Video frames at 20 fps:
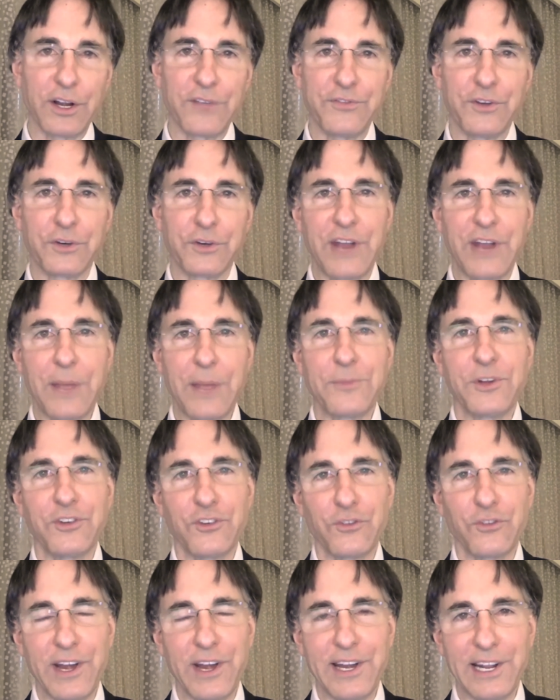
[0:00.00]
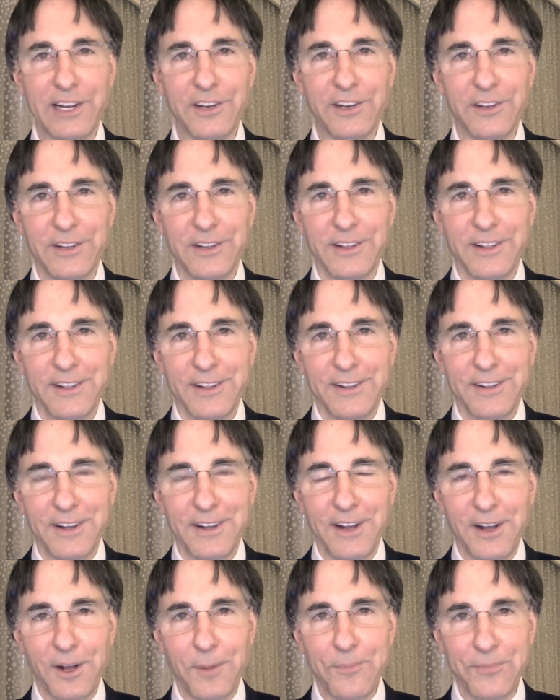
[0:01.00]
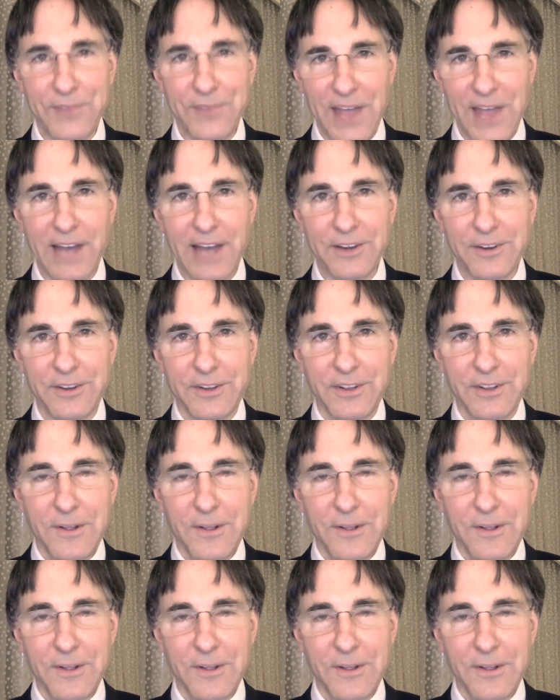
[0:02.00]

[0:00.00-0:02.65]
And if you're demonstrating that,